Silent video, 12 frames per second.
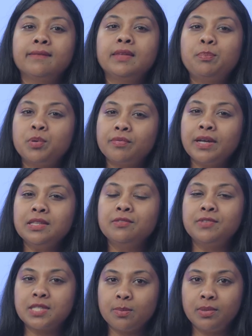They provide the
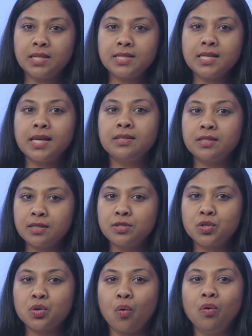visibility and
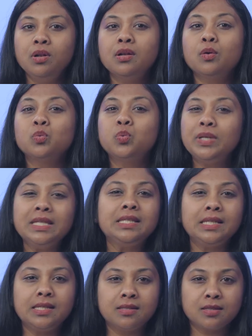control we
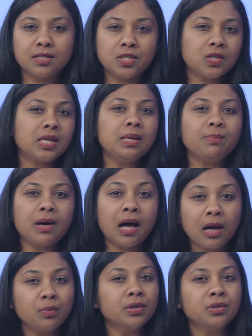need to keep
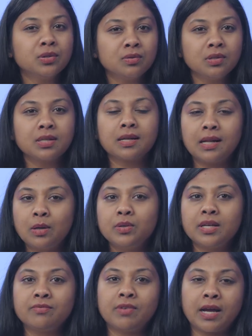our Google
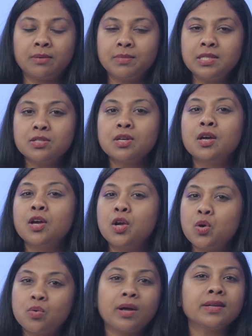Cloud environment
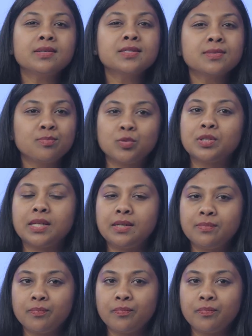running smoothly.